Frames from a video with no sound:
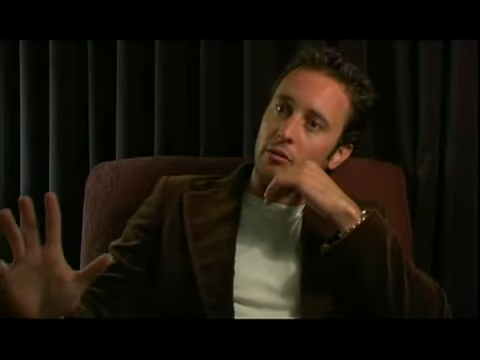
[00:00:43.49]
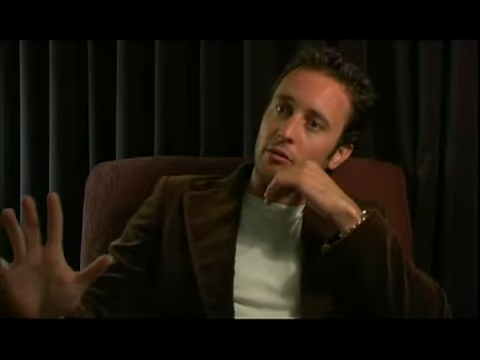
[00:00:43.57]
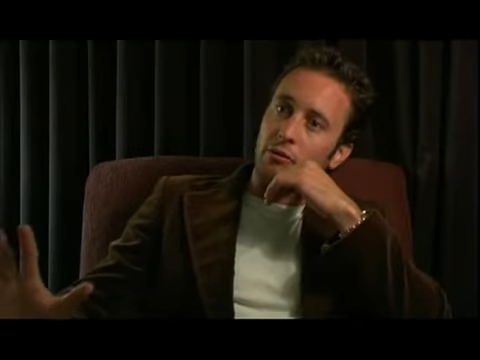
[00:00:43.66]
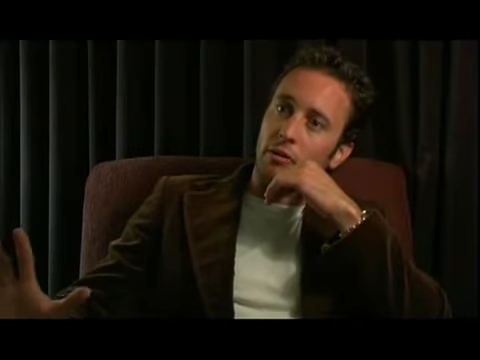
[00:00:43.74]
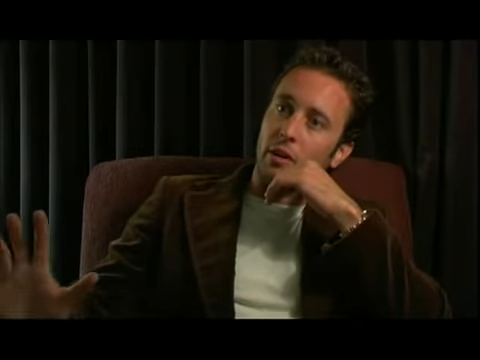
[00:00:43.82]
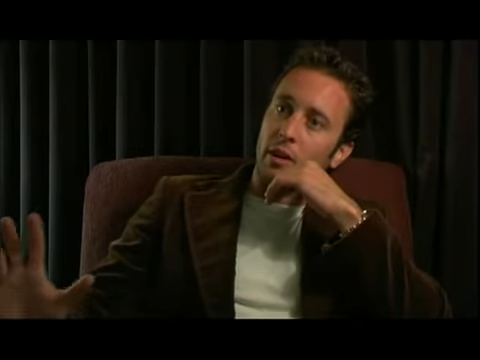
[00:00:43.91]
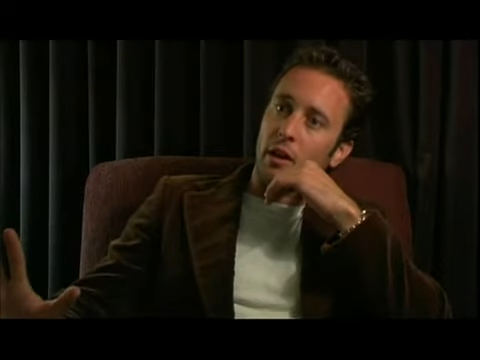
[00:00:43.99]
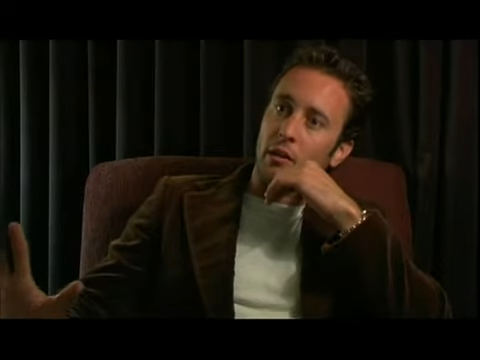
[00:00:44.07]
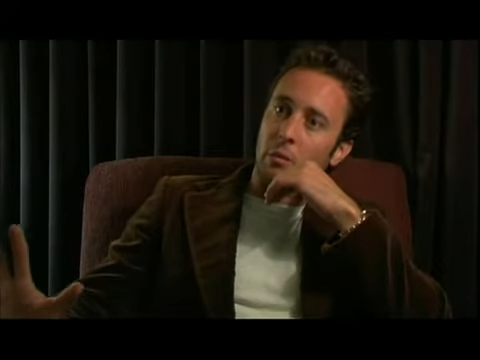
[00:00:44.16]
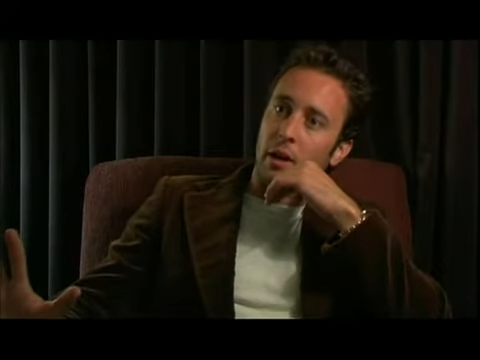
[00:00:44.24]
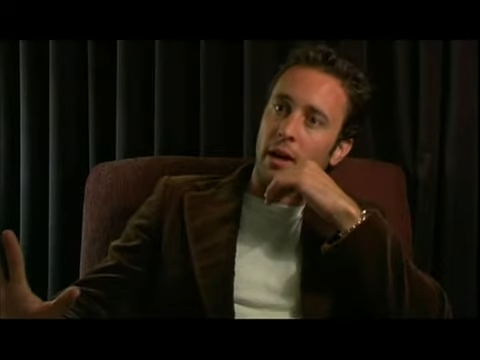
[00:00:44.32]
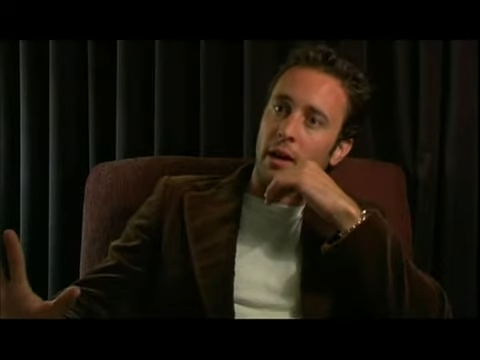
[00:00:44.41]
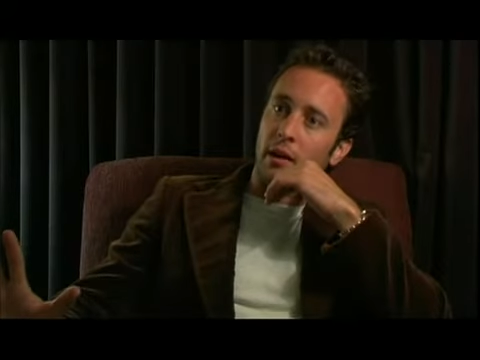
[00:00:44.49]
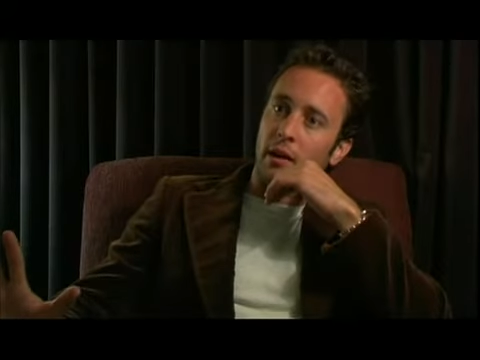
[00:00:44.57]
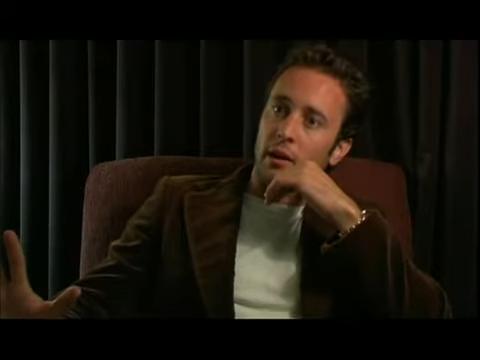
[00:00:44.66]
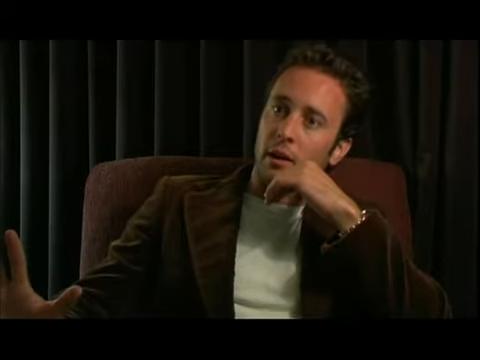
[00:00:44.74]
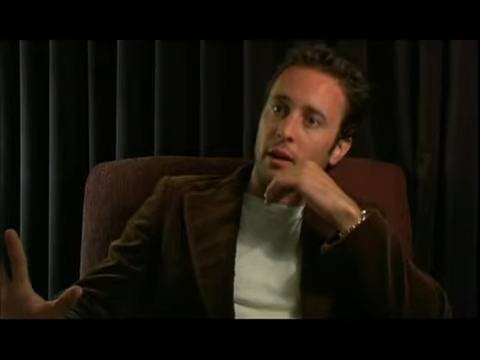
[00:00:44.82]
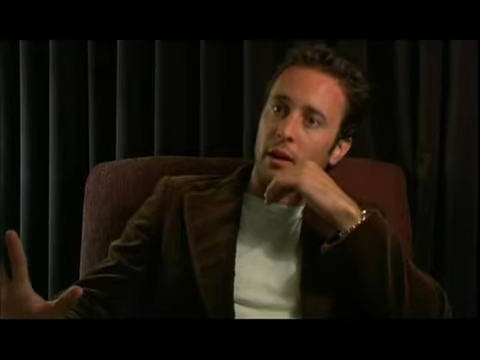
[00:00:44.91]
fit young
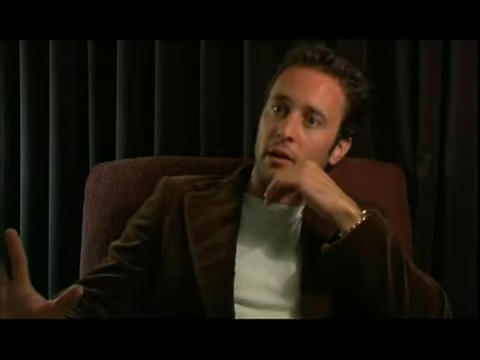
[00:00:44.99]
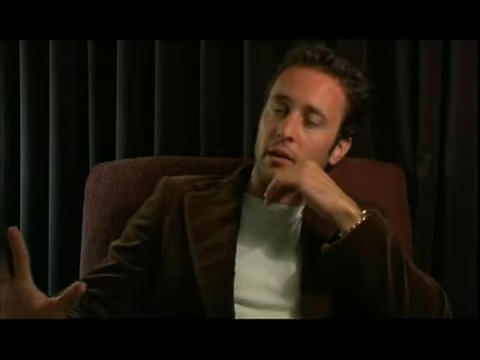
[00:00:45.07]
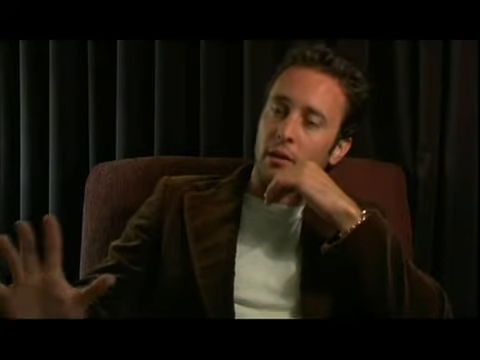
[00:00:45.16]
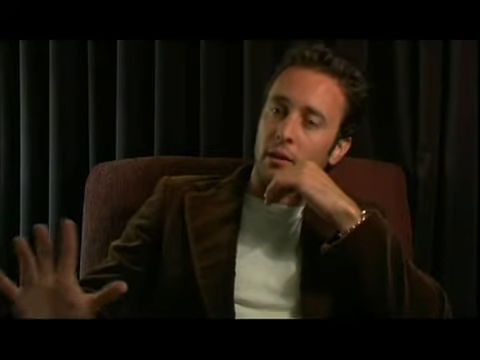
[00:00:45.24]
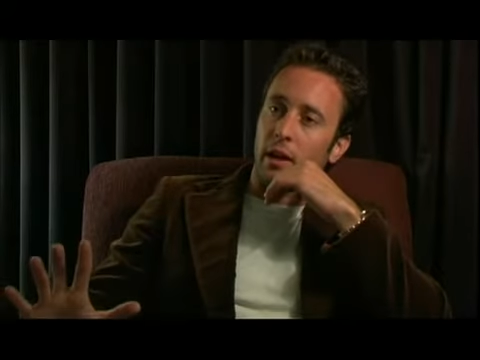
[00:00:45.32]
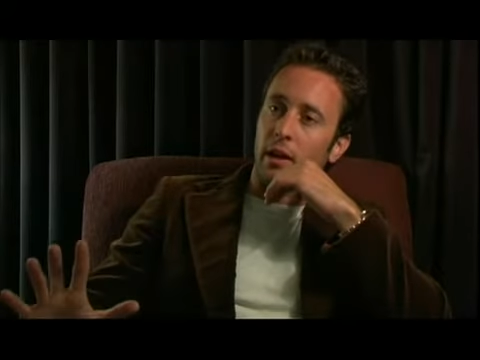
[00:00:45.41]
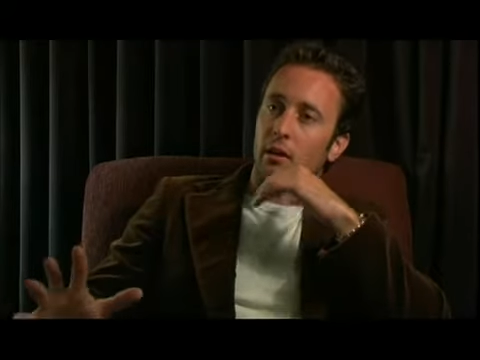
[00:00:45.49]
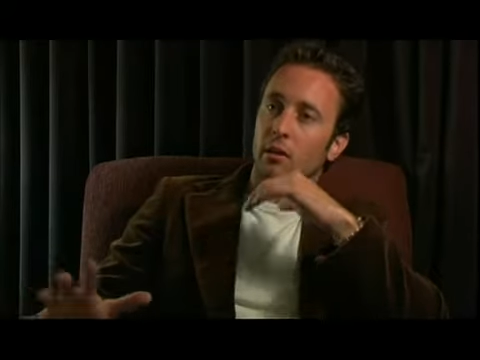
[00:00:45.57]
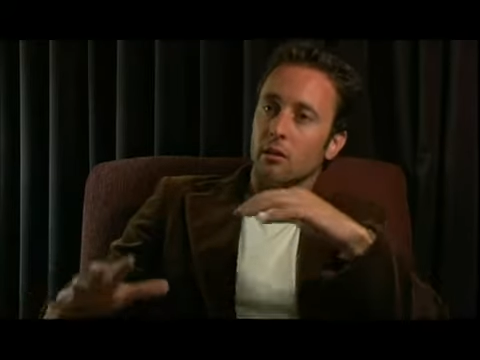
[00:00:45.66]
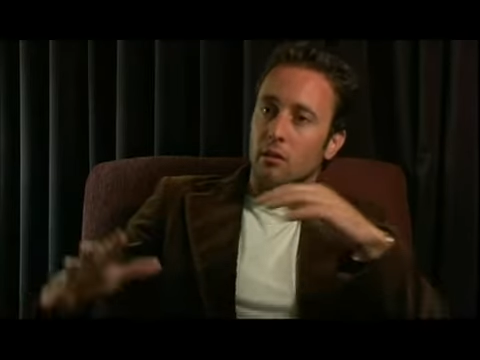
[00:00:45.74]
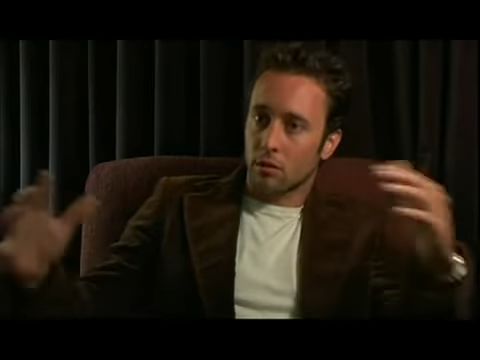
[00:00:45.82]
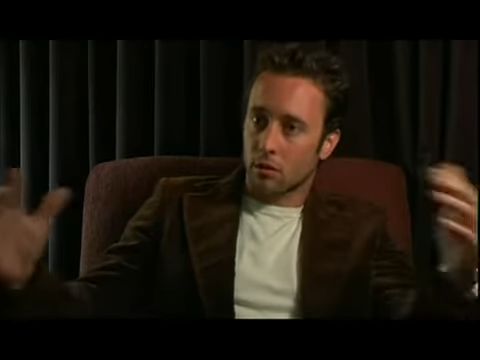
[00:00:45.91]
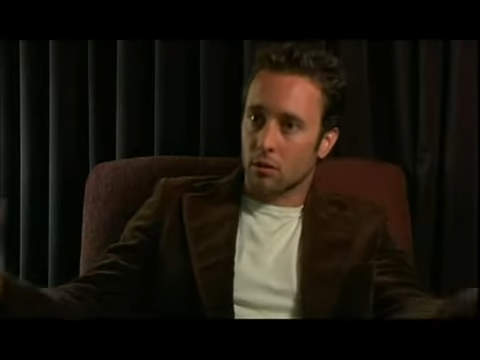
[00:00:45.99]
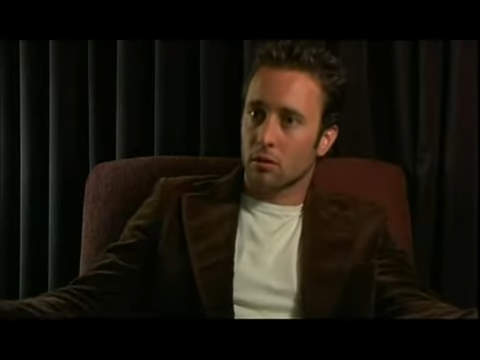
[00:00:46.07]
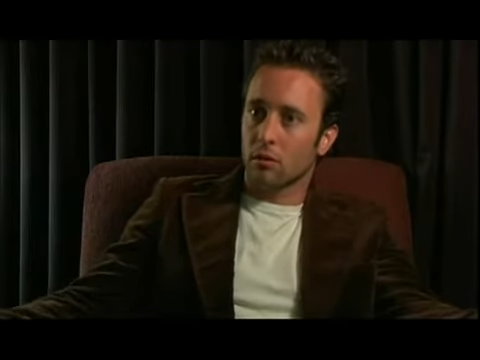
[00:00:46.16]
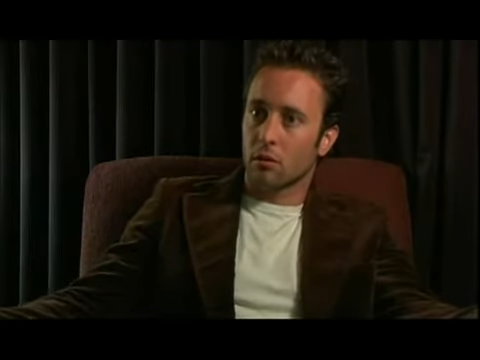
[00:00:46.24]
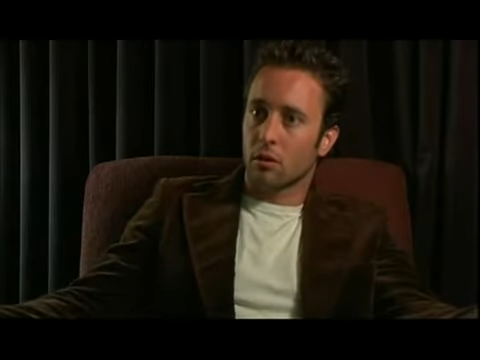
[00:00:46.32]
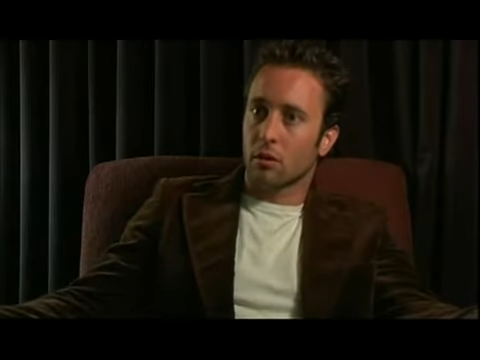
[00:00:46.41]
man and a naked,
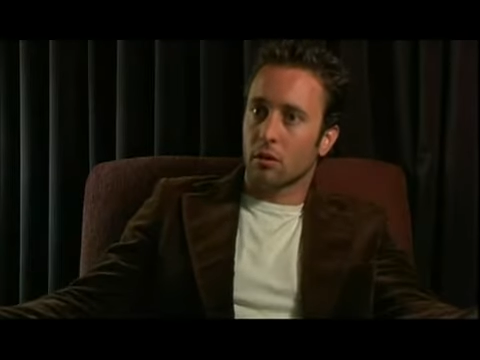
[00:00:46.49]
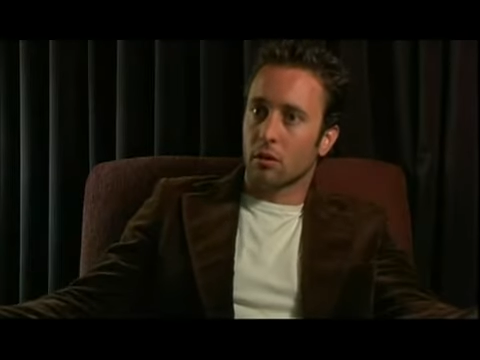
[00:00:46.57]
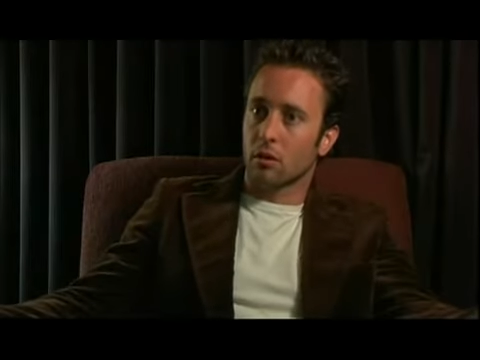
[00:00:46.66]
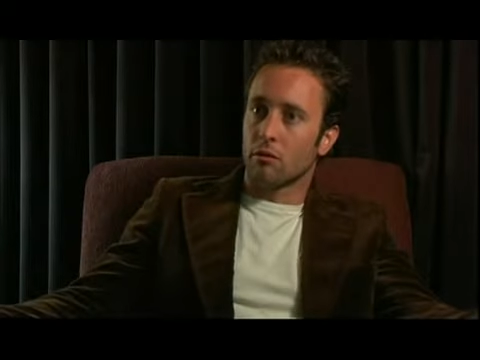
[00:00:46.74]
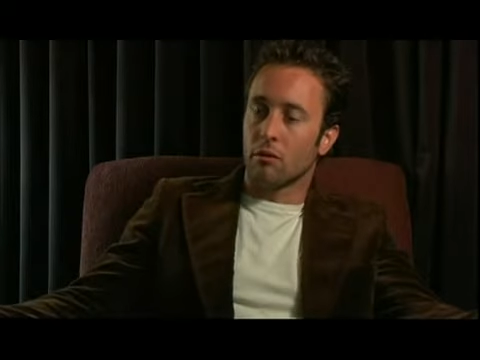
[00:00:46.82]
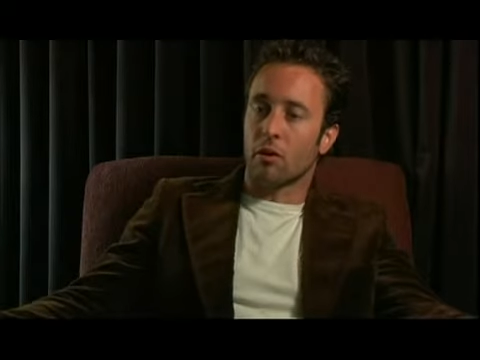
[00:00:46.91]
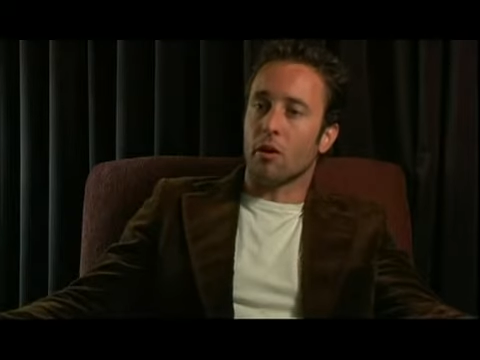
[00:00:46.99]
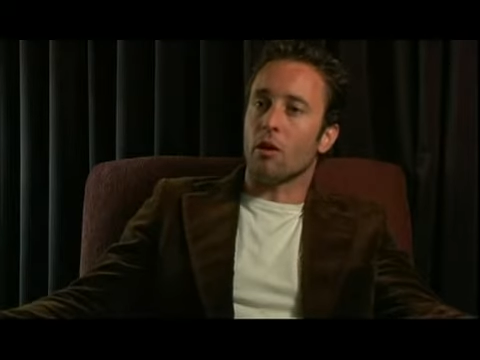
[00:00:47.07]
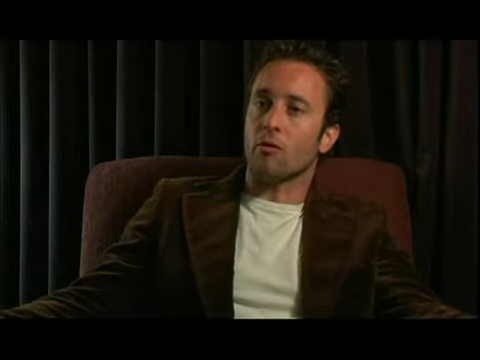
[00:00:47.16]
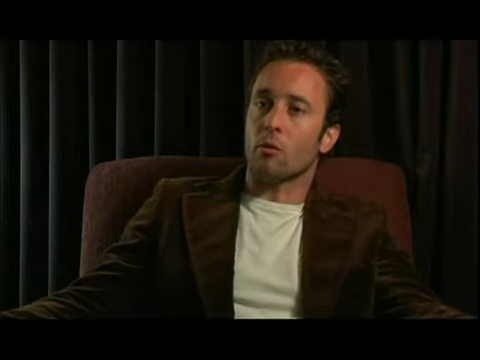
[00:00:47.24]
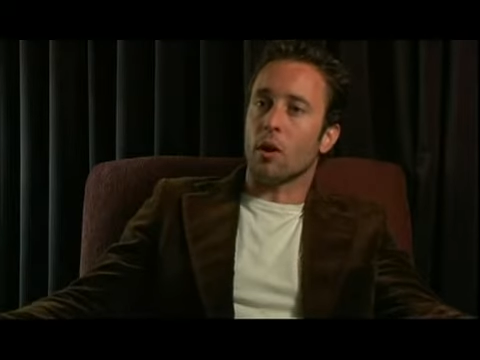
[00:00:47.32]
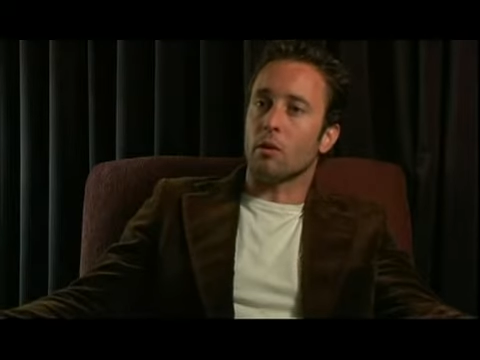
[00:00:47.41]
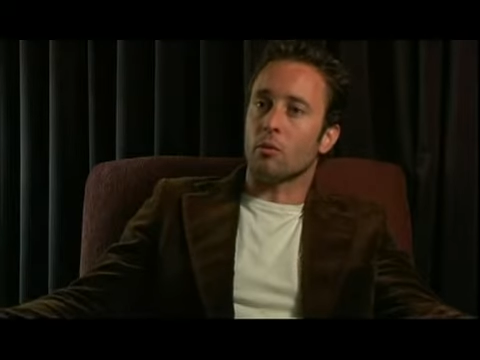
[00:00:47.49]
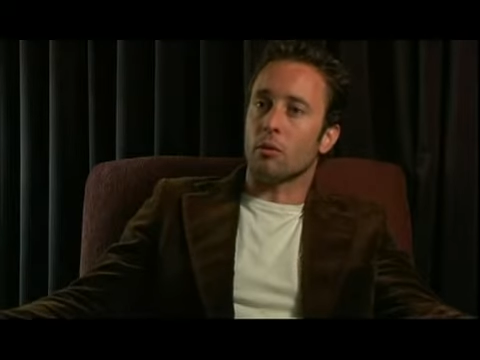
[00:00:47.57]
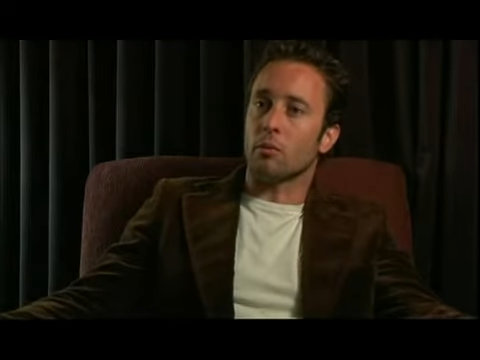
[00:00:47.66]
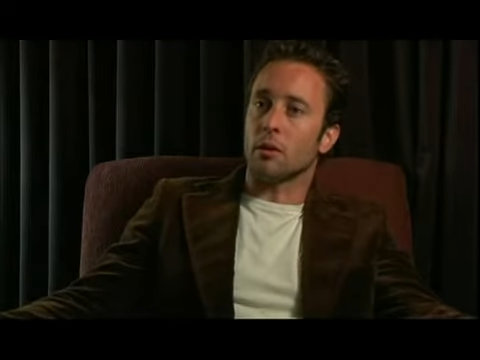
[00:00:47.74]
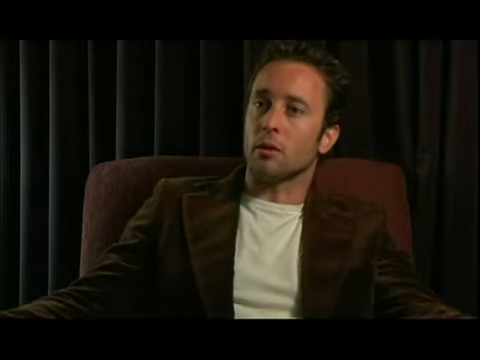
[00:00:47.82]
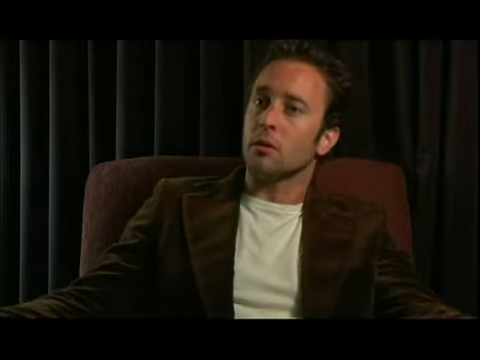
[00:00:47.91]
very overweight
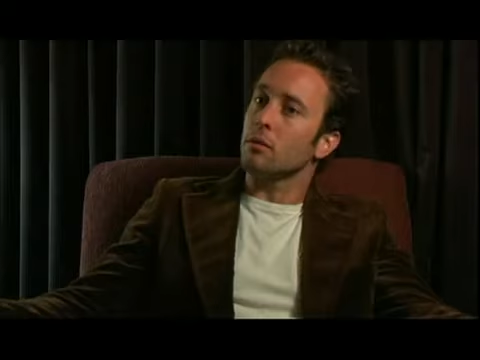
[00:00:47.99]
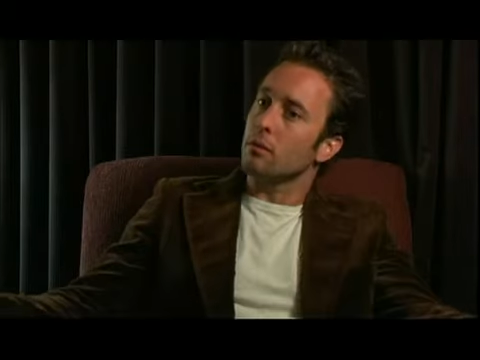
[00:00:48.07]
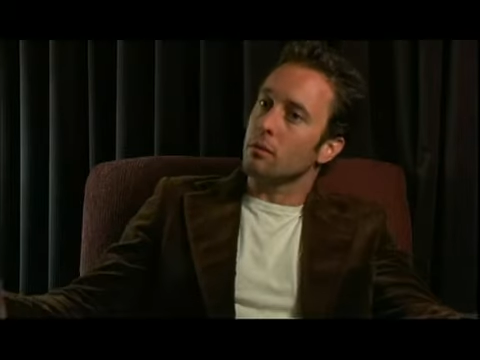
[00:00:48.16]
woman,